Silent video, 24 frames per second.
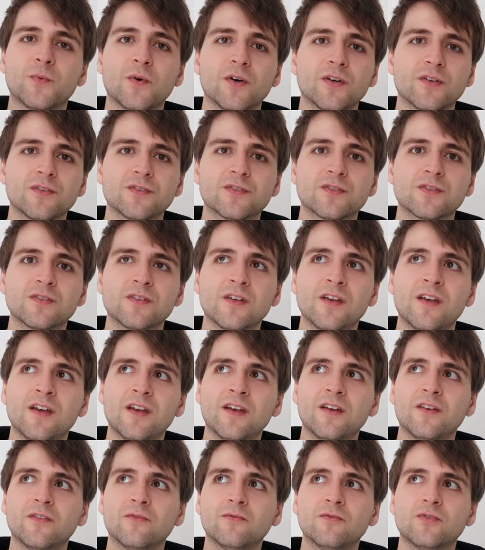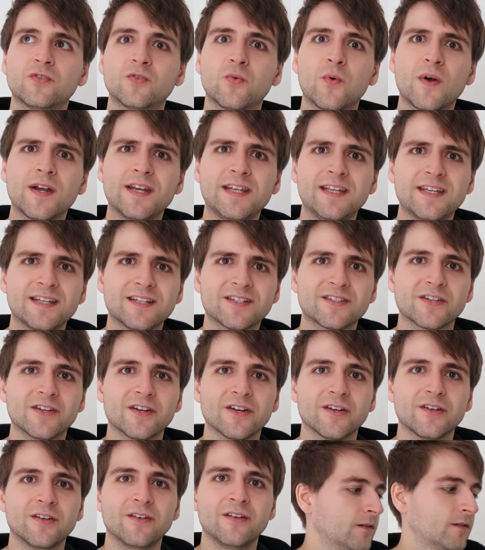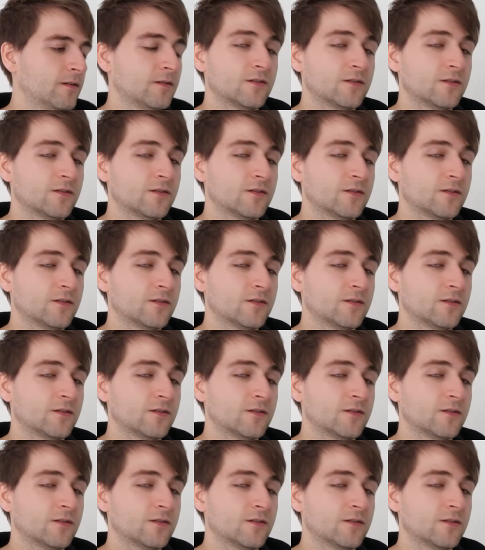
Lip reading: was 20 years ago.